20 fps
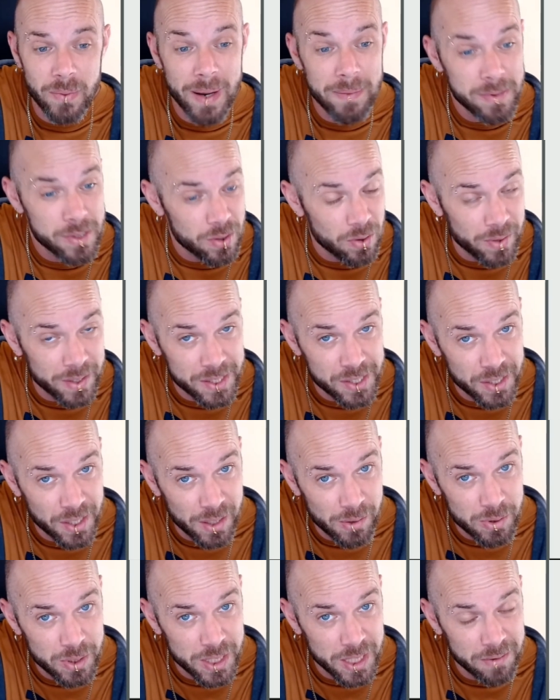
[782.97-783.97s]
Web store
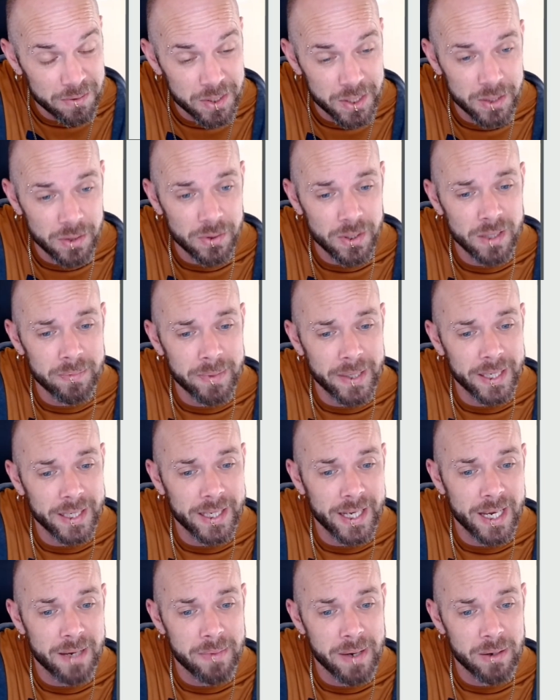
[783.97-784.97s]
exclusives. You're not going to be able to
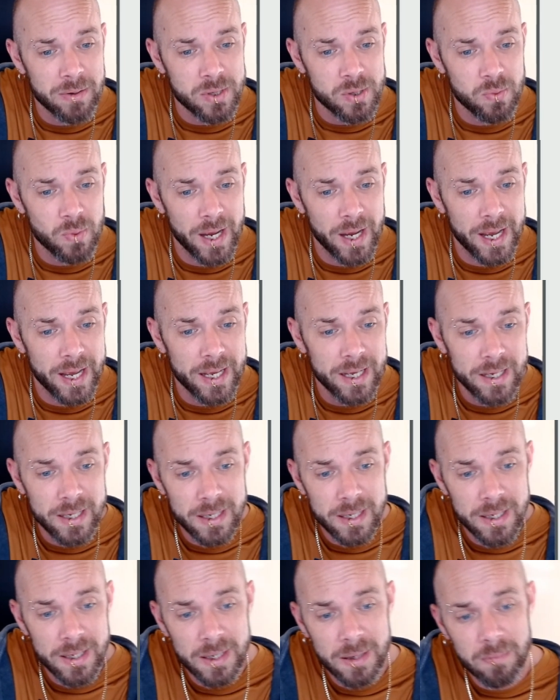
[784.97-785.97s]
get him elsewhere.
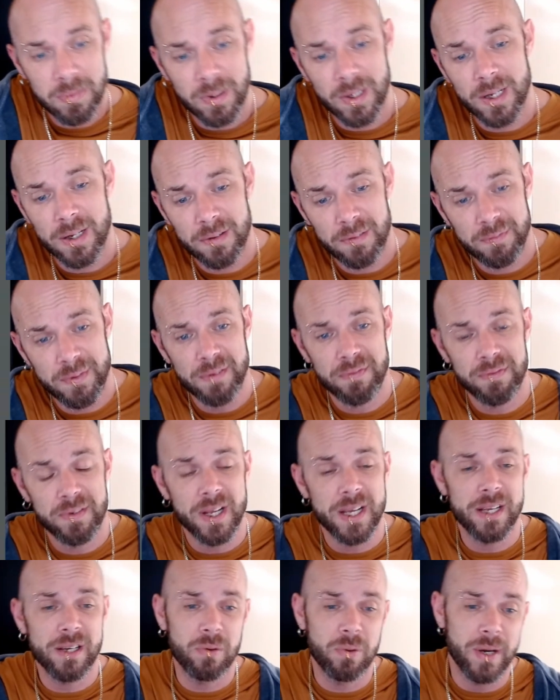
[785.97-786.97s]
But
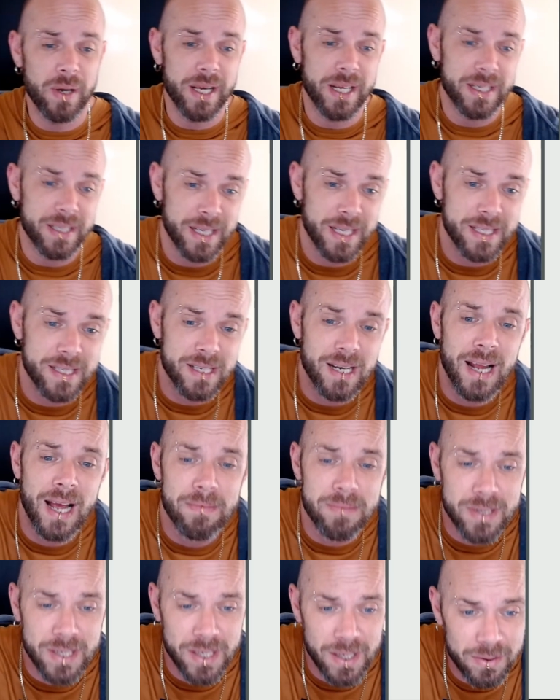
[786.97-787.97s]
15 quid is an
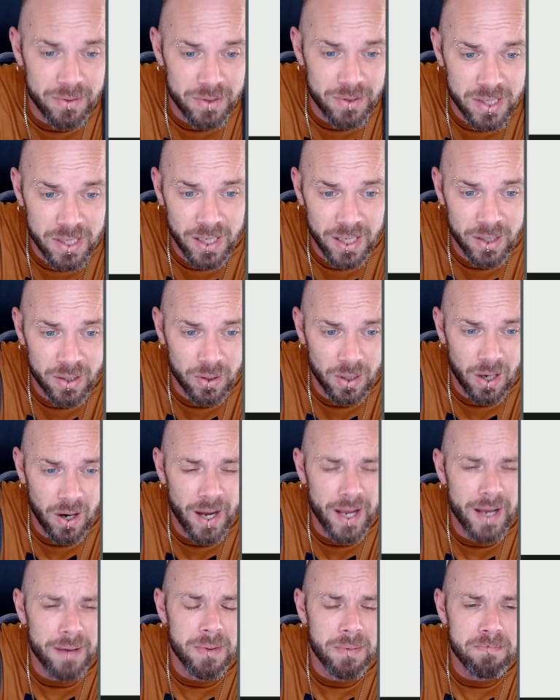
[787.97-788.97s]
absolute steal.
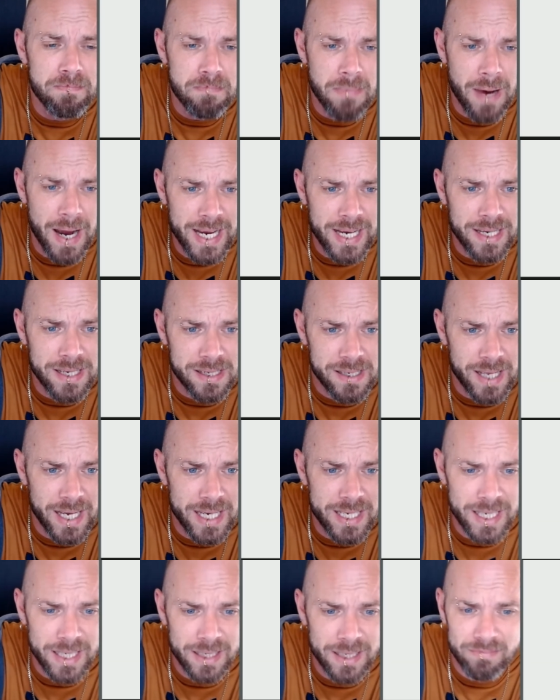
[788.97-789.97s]
I am amazed
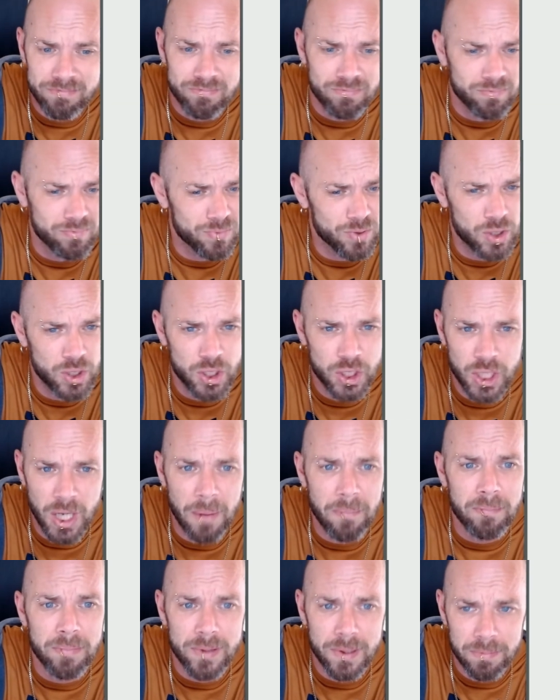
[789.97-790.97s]
they didn't
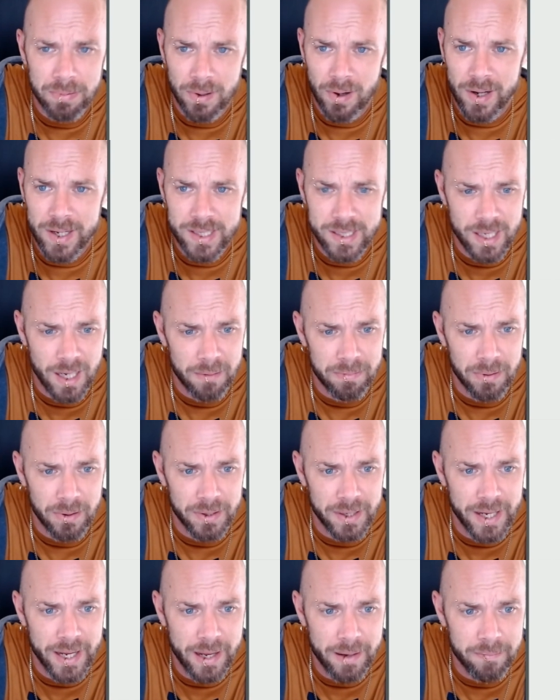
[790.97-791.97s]
jump the price up
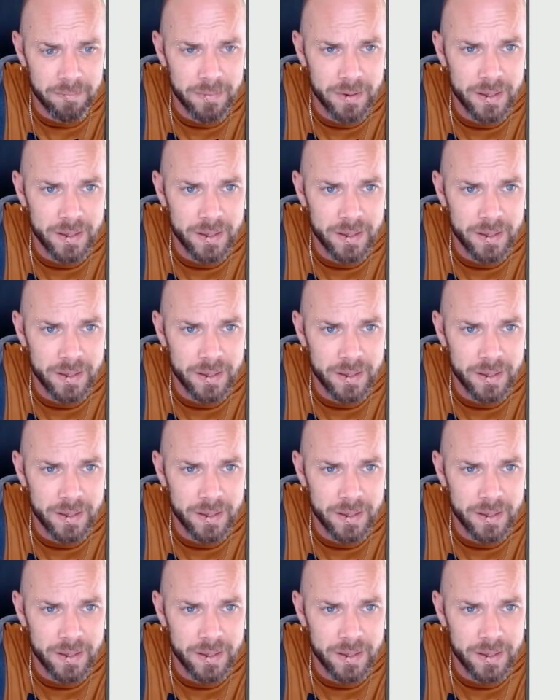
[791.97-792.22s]
on him.